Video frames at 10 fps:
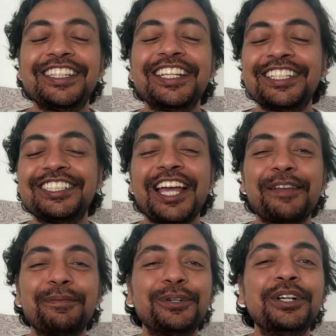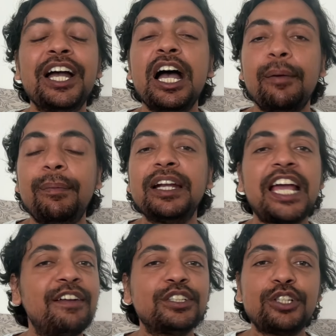There's a typo. But
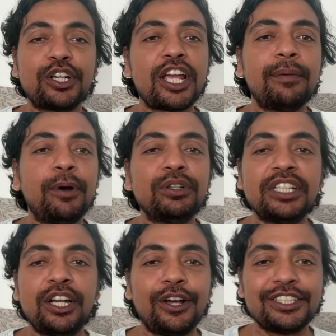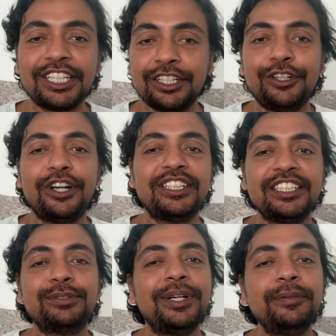I was talking about the logic, not
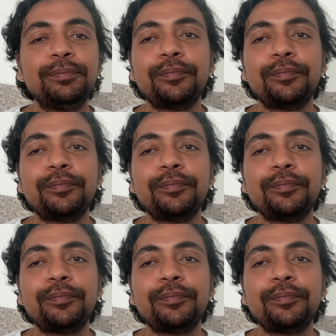this one.